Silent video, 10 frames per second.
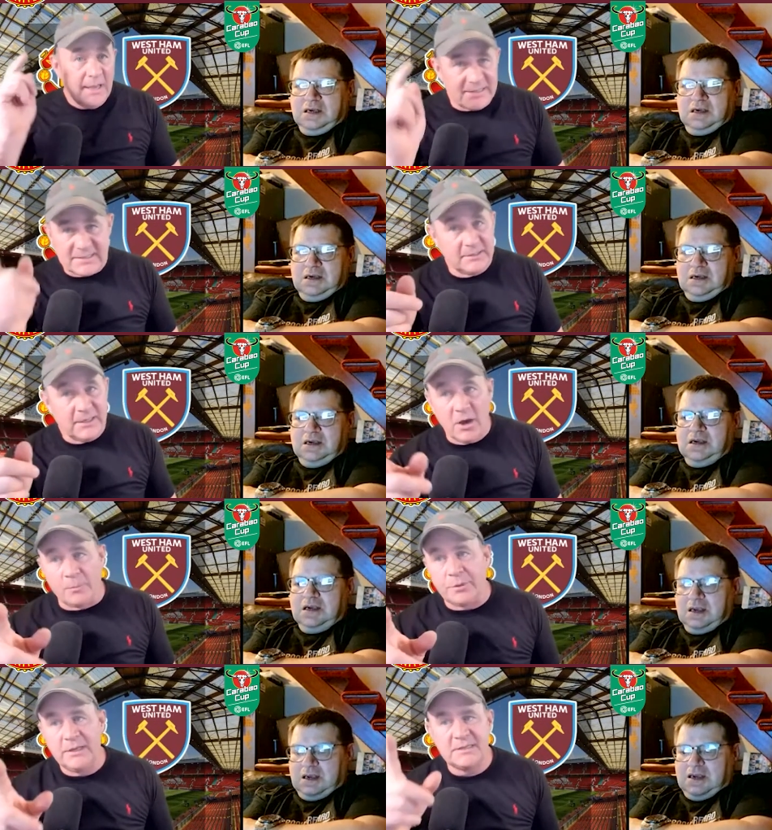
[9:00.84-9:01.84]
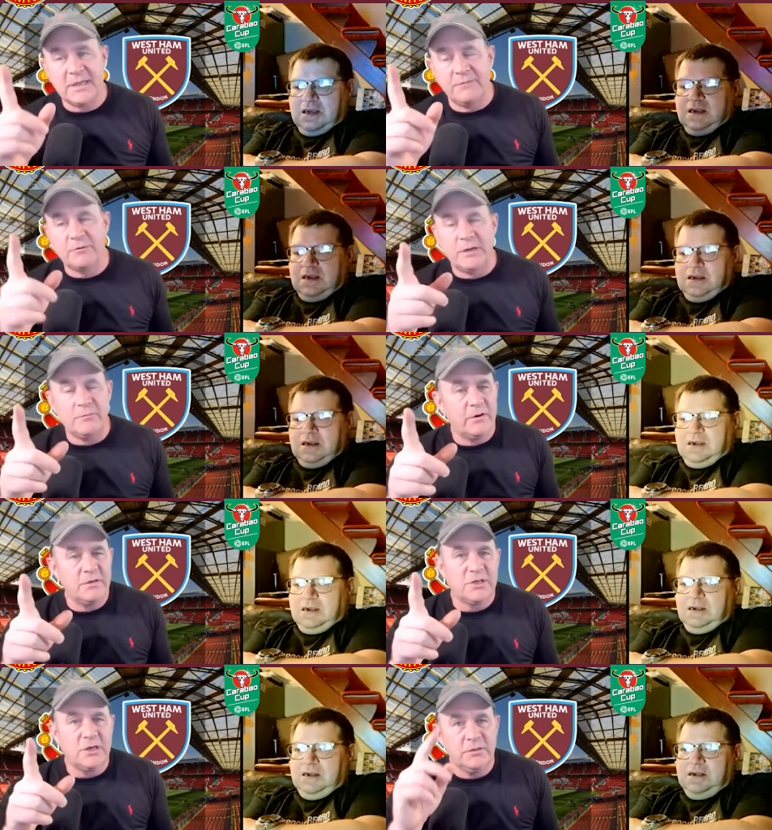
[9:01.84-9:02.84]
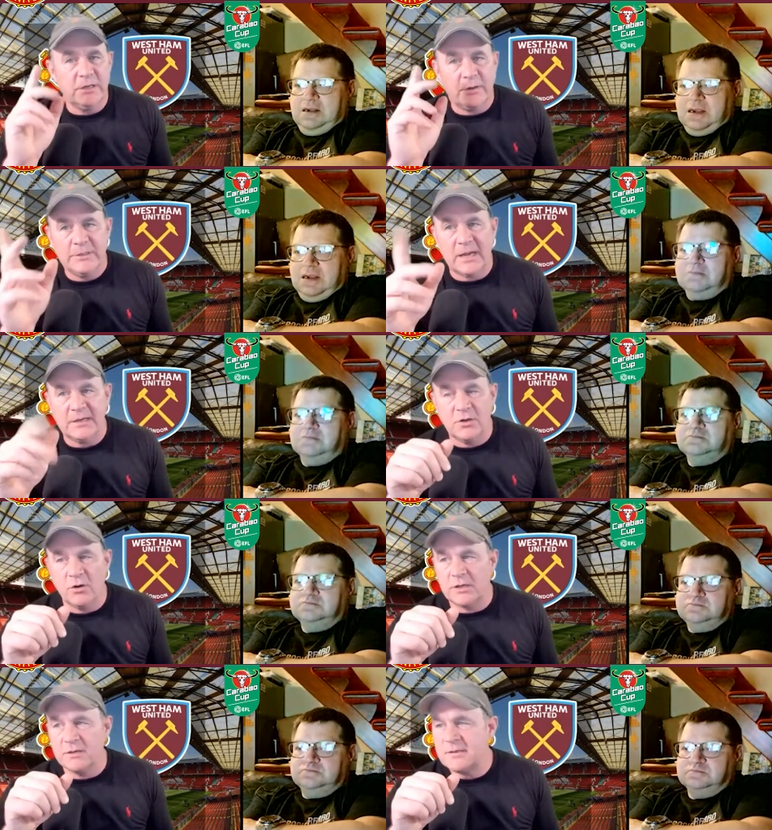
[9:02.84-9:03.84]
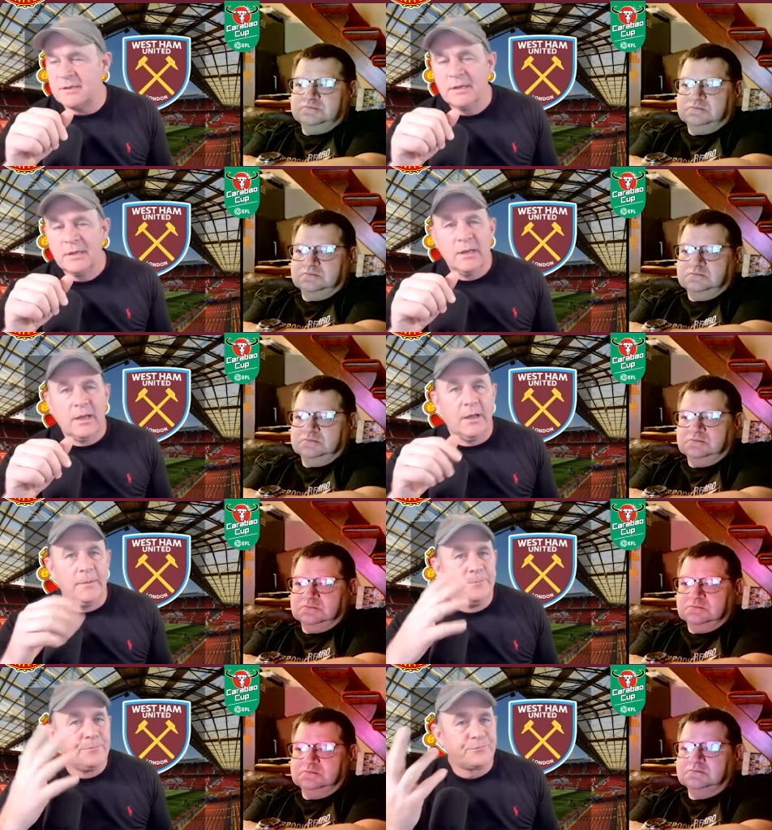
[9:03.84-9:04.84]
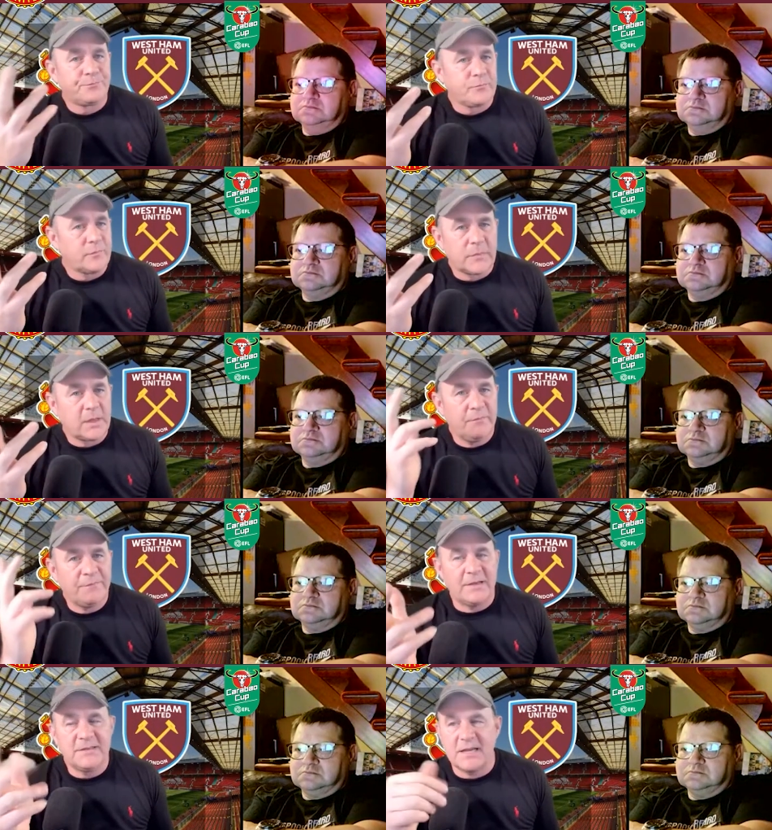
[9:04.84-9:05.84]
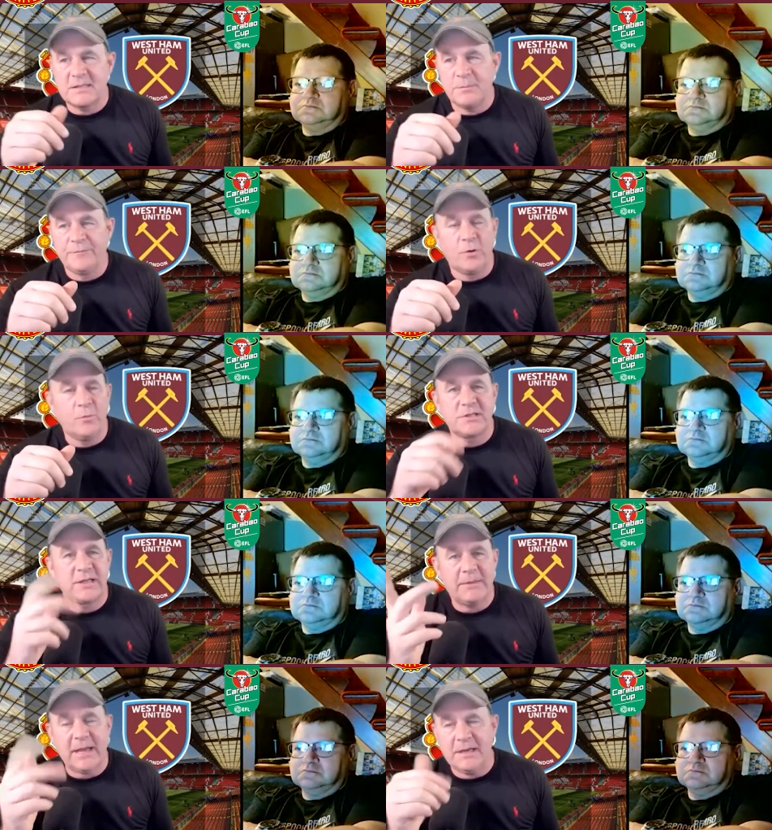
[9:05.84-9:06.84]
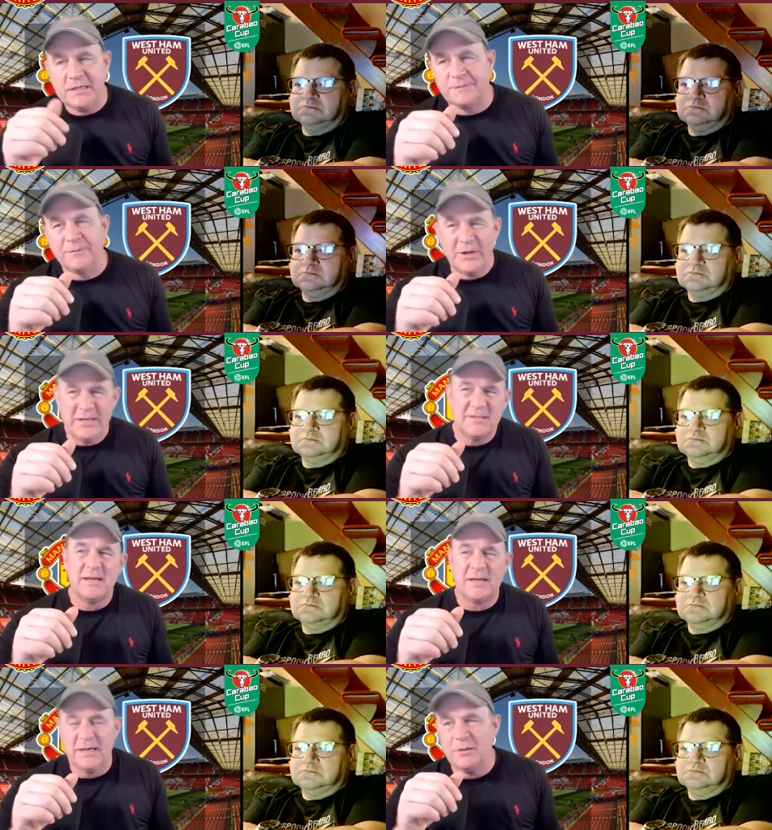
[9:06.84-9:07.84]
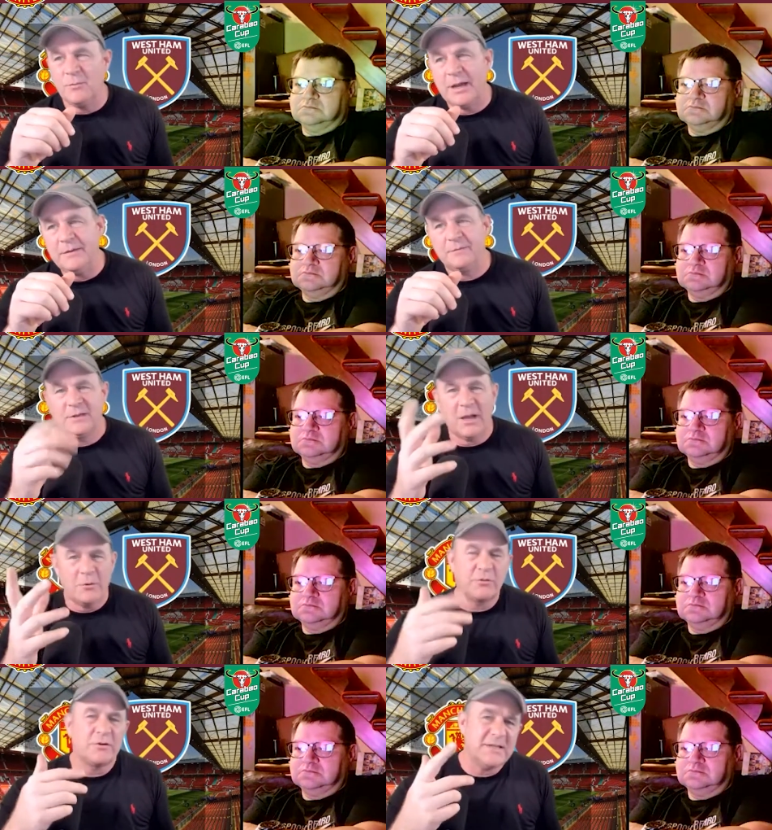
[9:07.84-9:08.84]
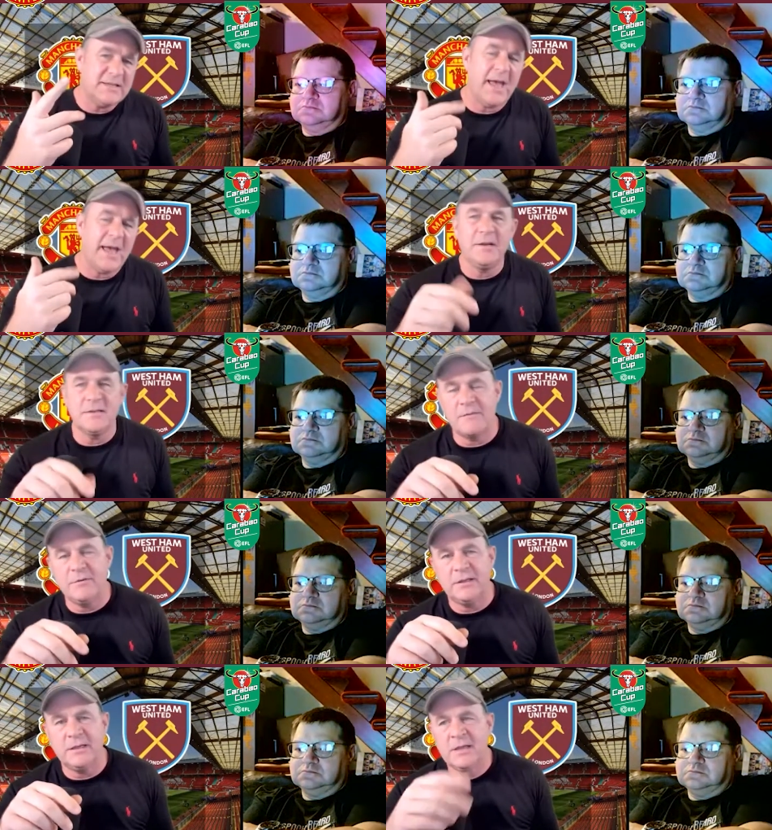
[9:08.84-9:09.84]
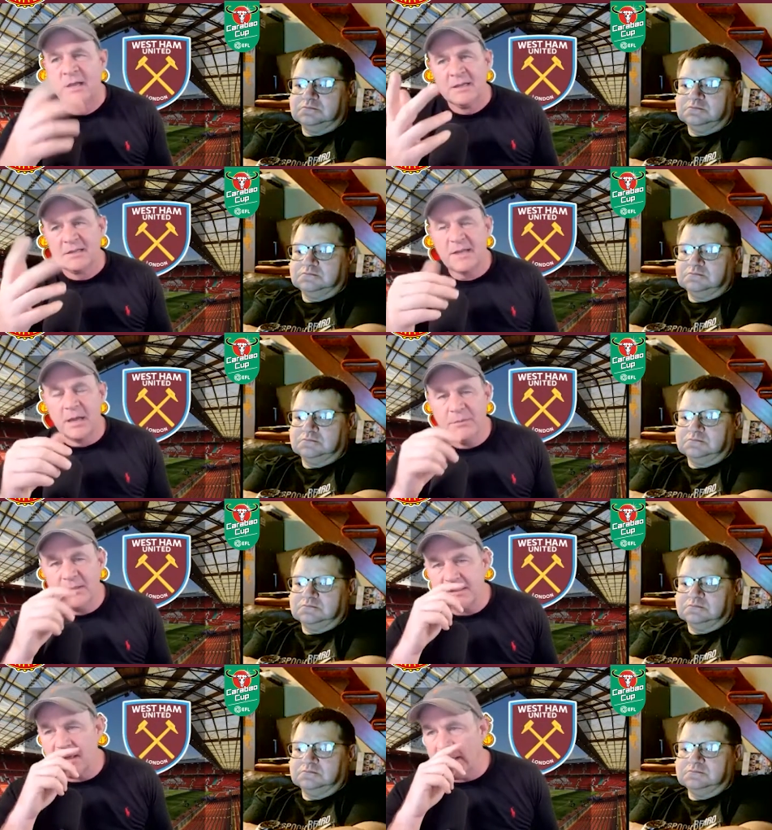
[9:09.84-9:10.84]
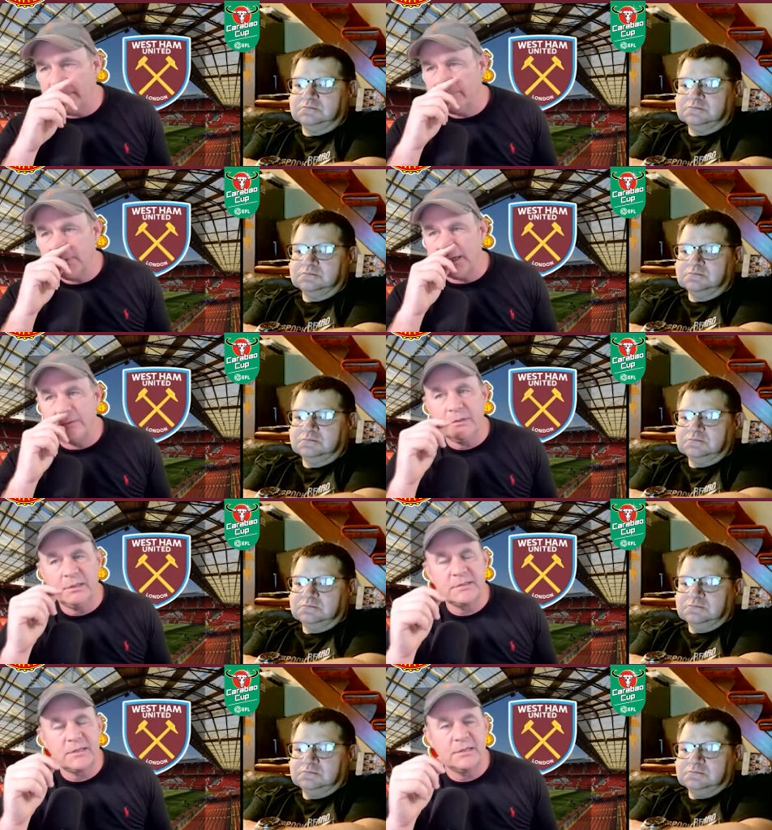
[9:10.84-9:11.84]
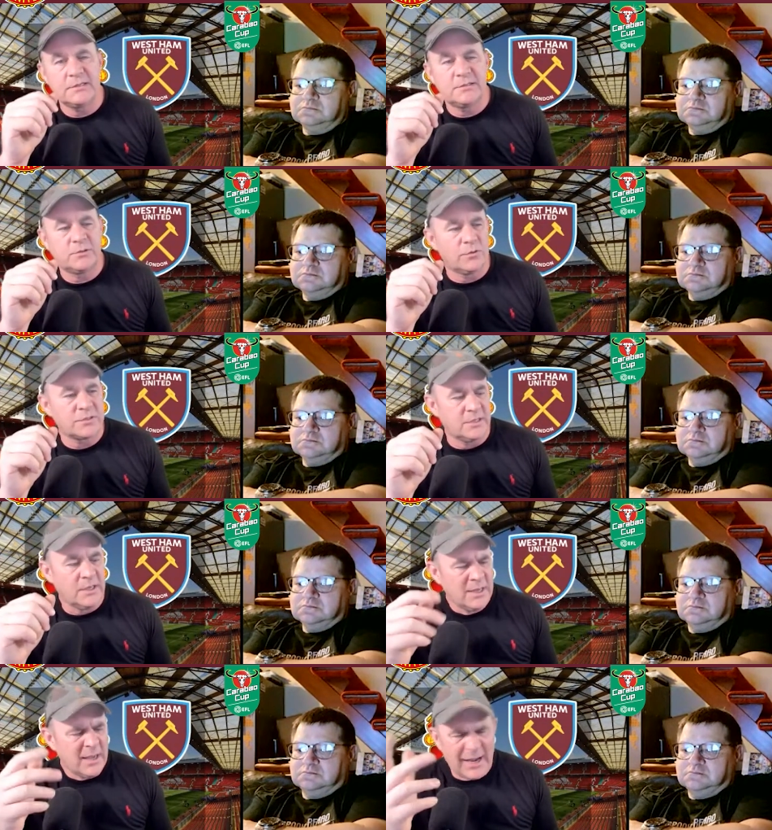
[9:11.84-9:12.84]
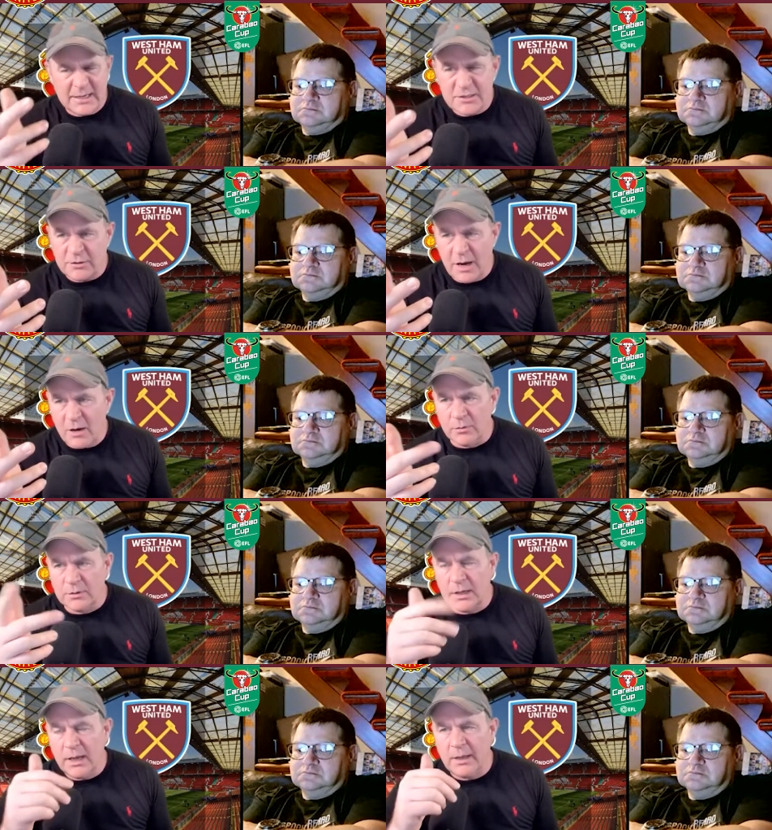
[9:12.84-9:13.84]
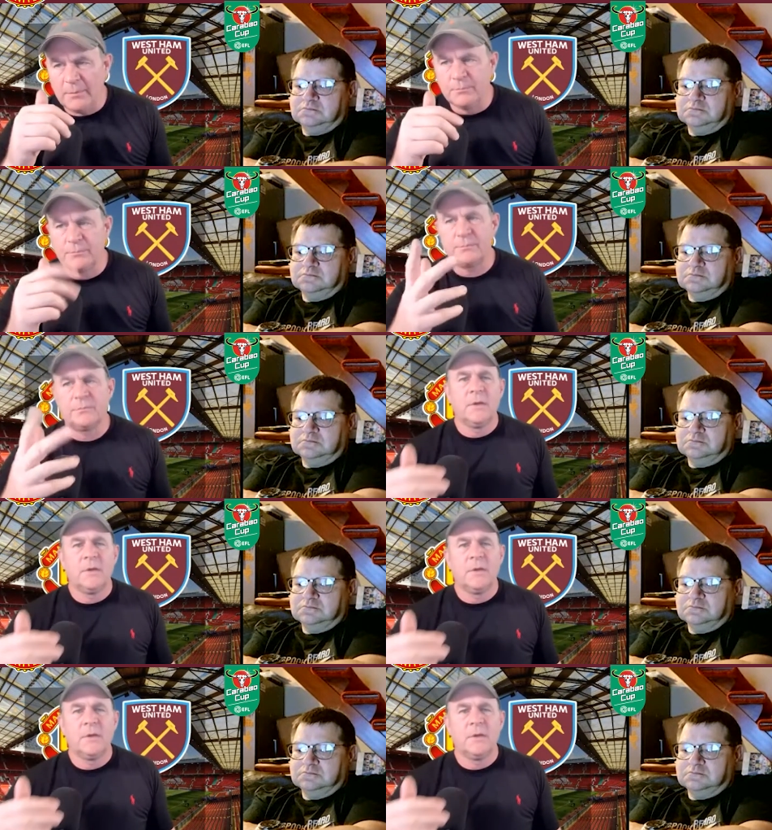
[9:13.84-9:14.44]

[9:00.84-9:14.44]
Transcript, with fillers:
Speaker 1: Issa Diop, let's give credit where it's due. You know, yeah. he's had his knockers. Um, fantastic performance, kept getting his foot in, sticking it in the way, low crosses, headers, everything. Same as um, you know, as as Dawson, Alex Král. Um,